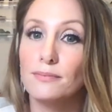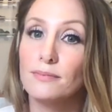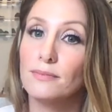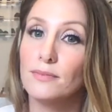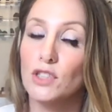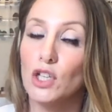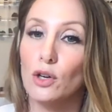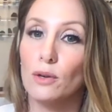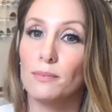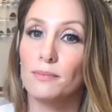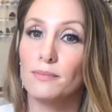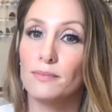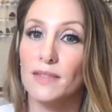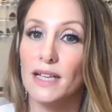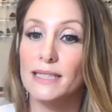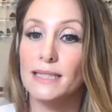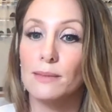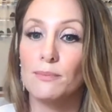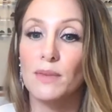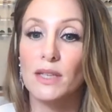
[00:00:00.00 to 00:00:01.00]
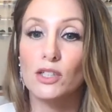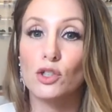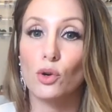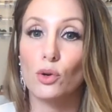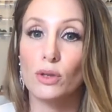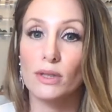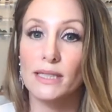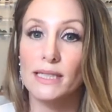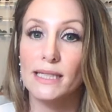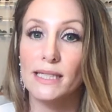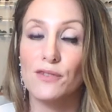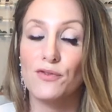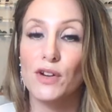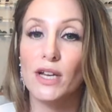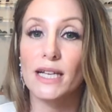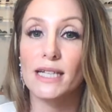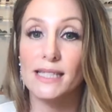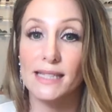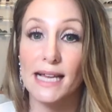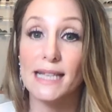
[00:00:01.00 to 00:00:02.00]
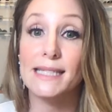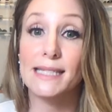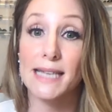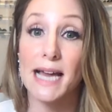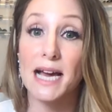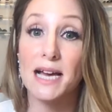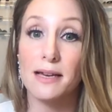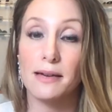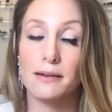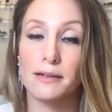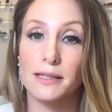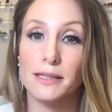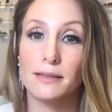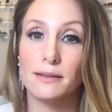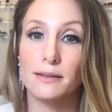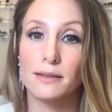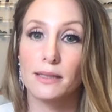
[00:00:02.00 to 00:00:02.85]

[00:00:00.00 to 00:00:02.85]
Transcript: No, that's something totally different because that's not good.